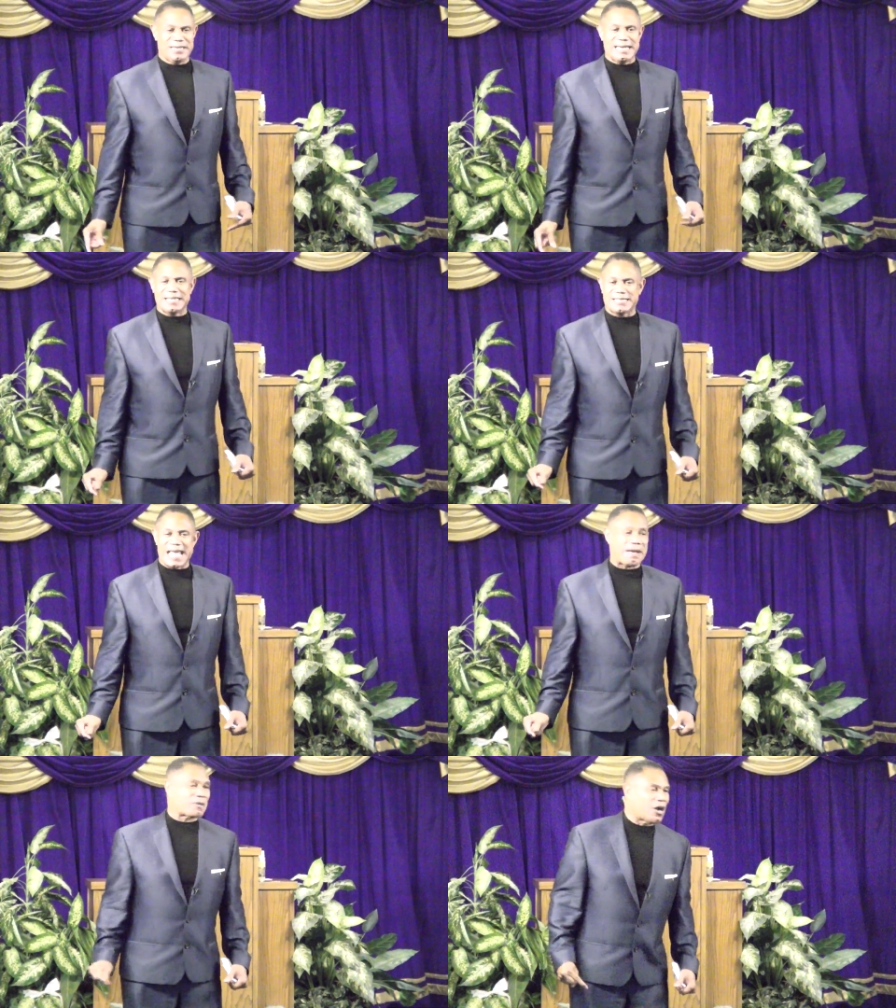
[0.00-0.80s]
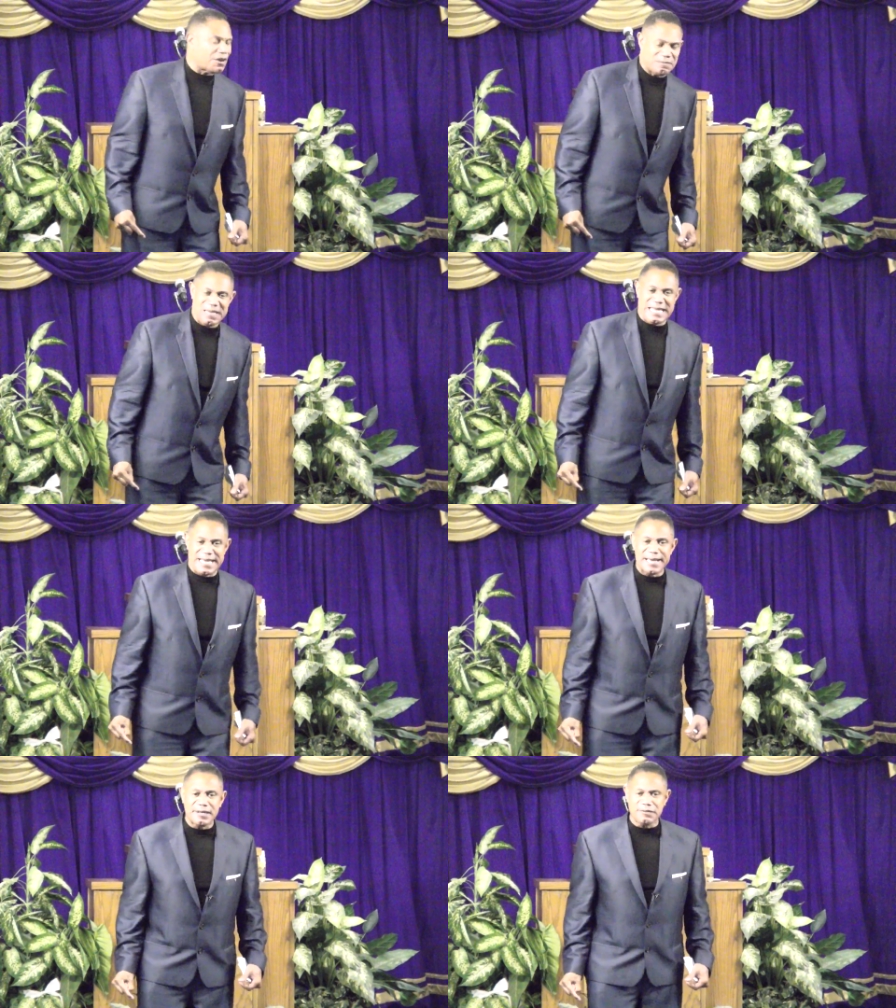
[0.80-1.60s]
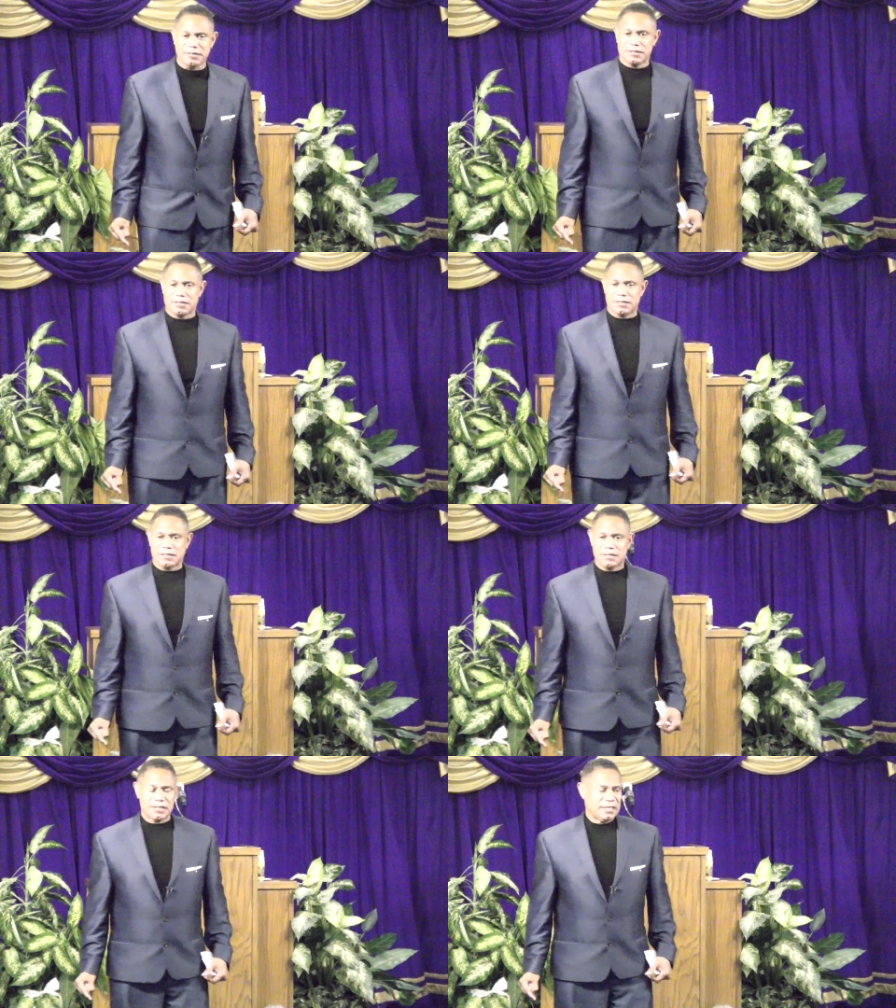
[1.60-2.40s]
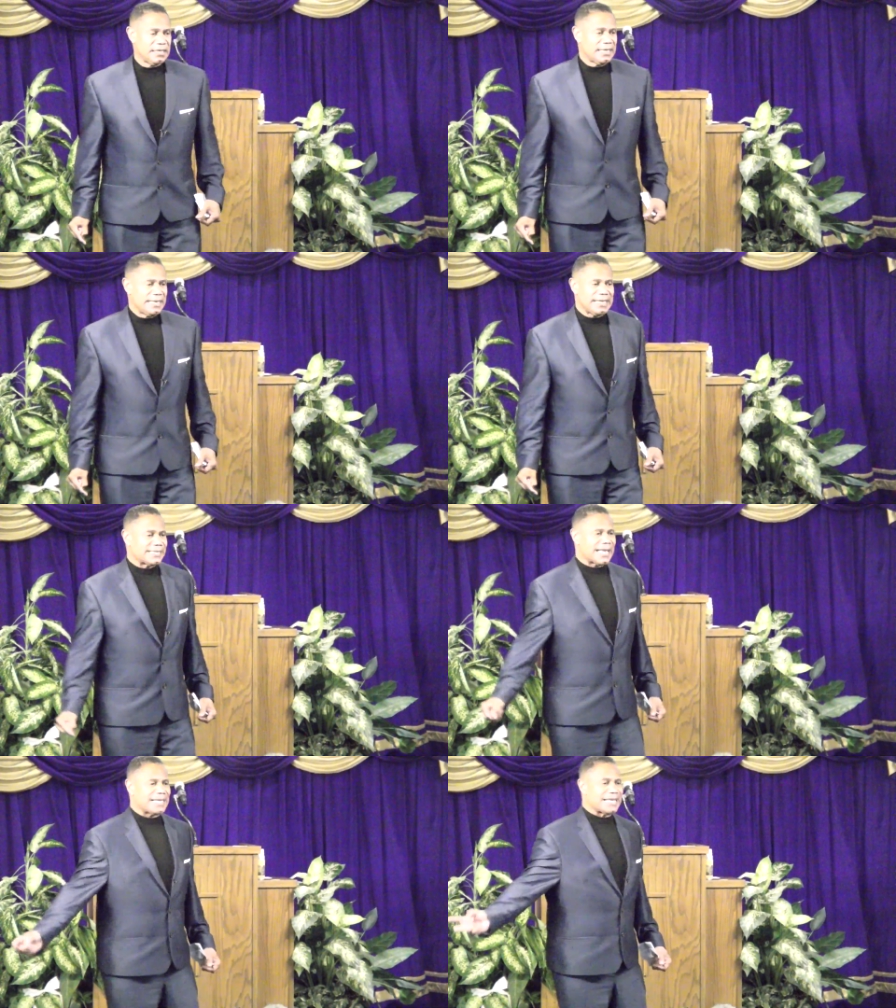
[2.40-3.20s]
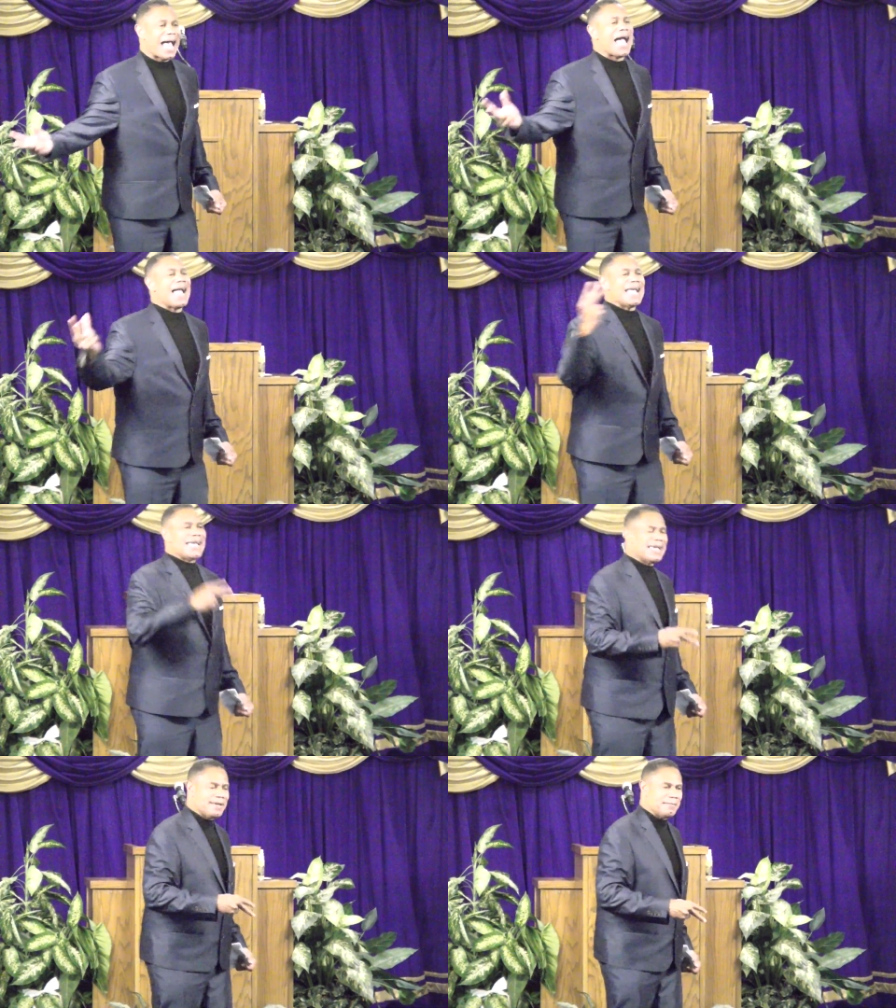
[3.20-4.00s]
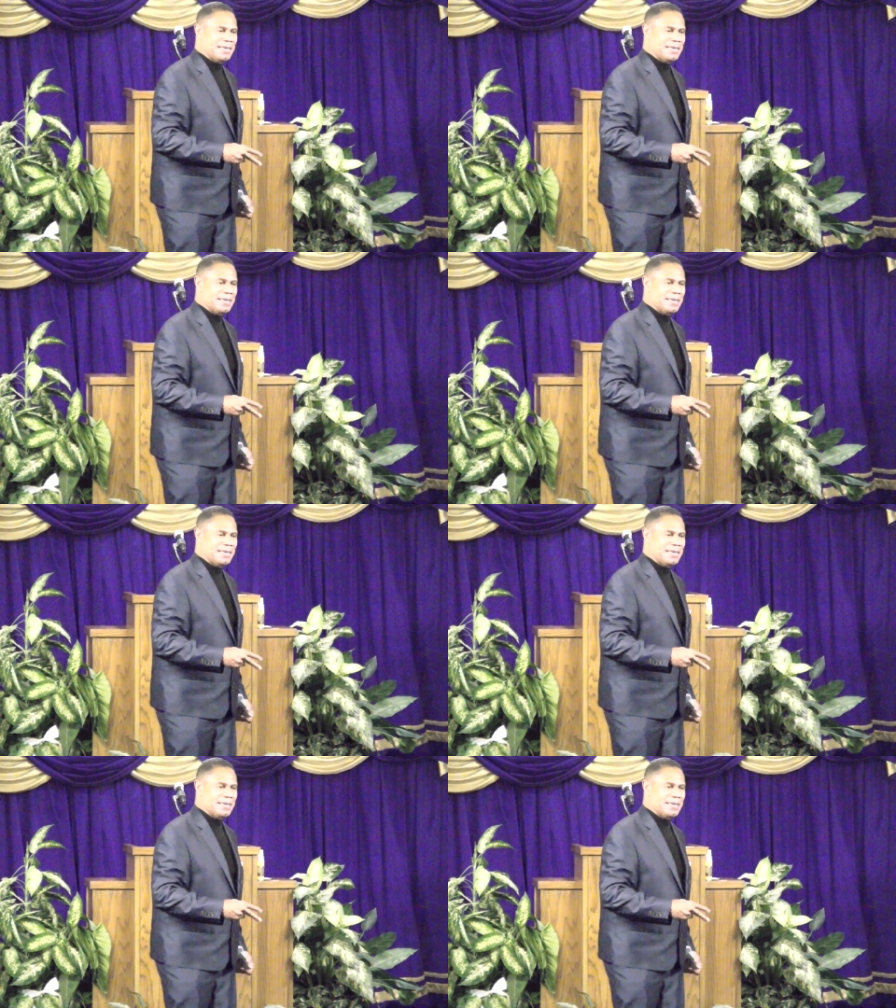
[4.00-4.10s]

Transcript: He didn't say, I'm going to be healed. Yes. He said, I am